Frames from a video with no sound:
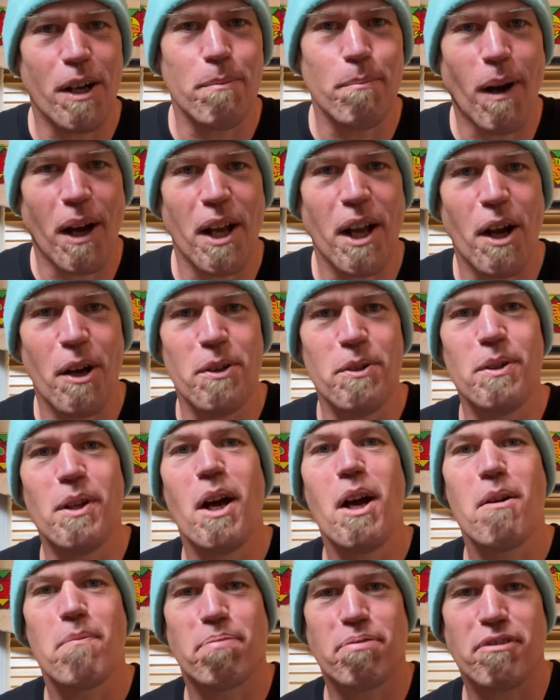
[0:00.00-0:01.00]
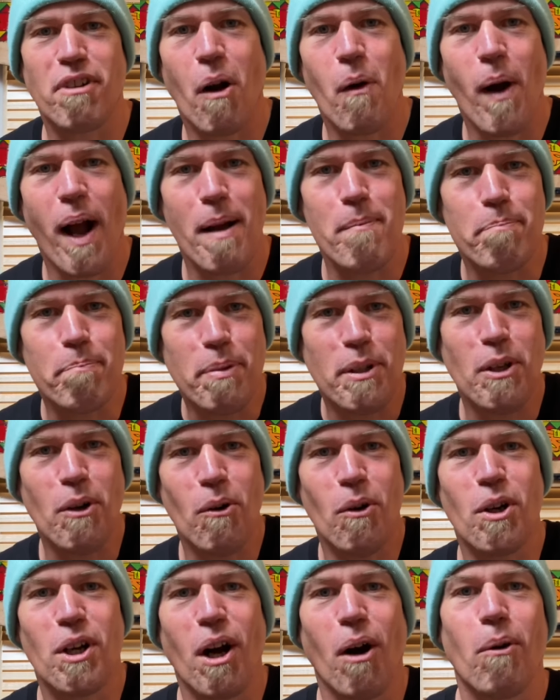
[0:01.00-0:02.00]
my own Pro-Am
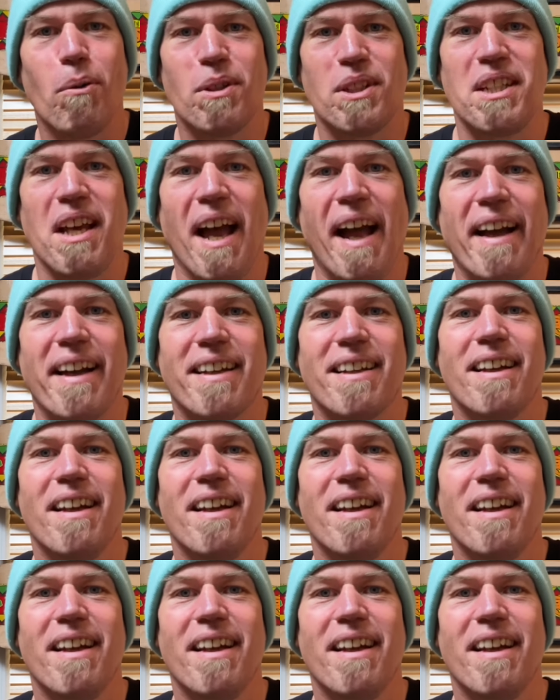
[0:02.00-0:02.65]
Pure Gold deck,